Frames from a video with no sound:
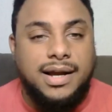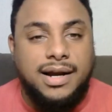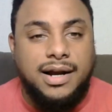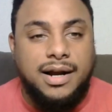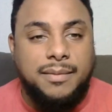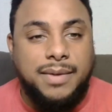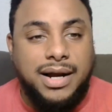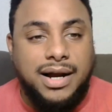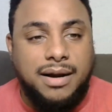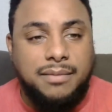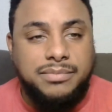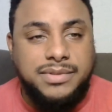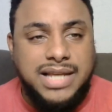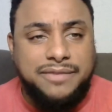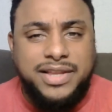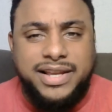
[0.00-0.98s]

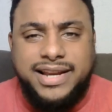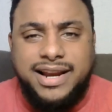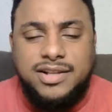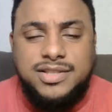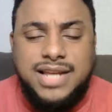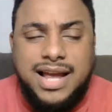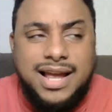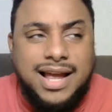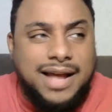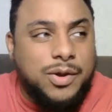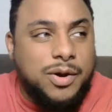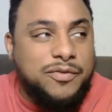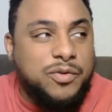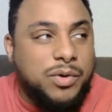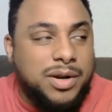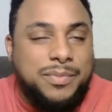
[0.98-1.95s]
definitely character. I
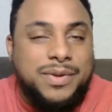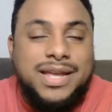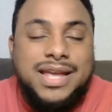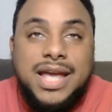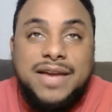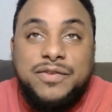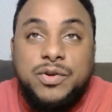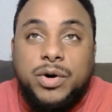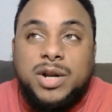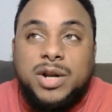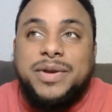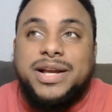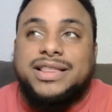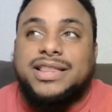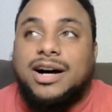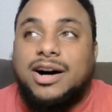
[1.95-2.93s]
know if you want to
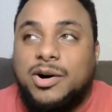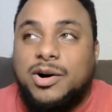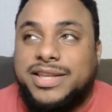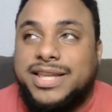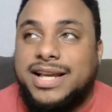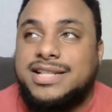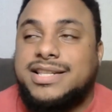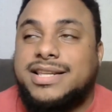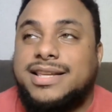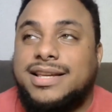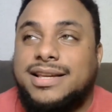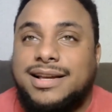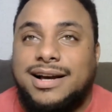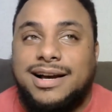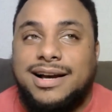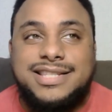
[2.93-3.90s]
pick the all kicks
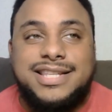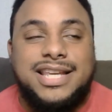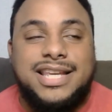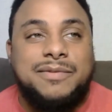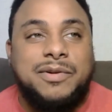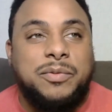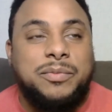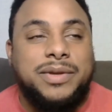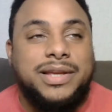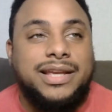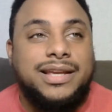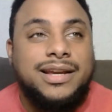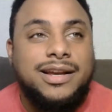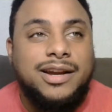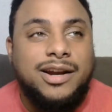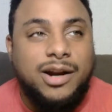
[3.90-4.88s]
team, it would
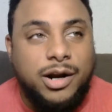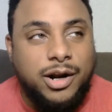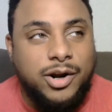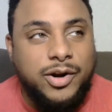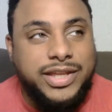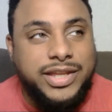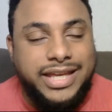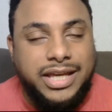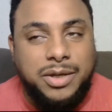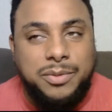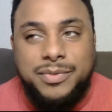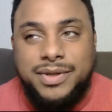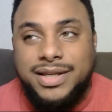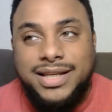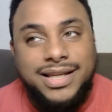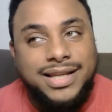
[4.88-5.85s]
be her,
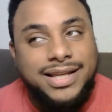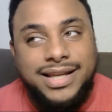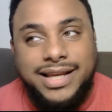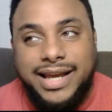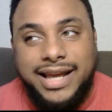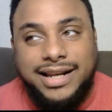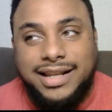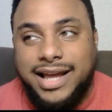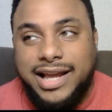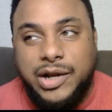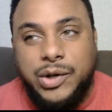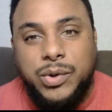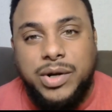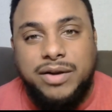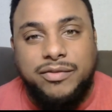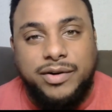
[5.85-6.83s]
Kim, and like
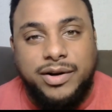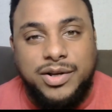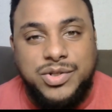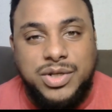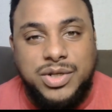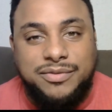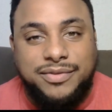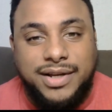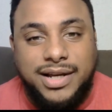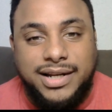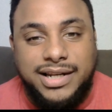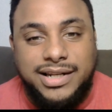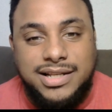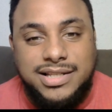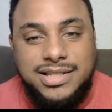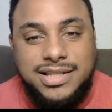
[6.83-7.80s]
whoever else you can find
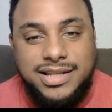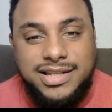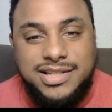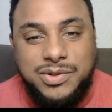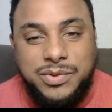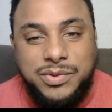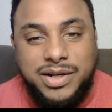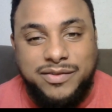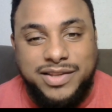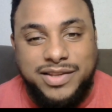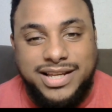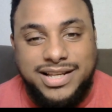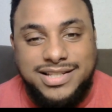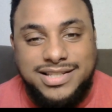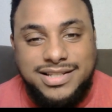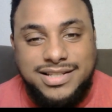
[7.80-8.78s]
that does kicks or whatever the
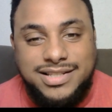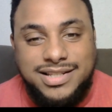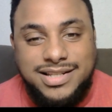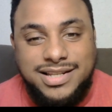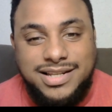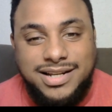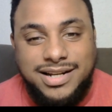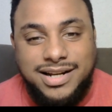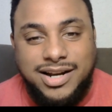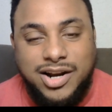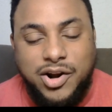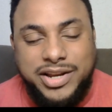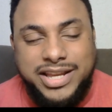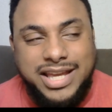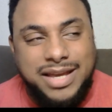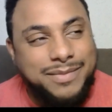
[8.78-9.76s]
case is.
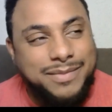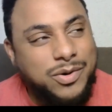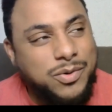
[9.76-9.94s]
Kim.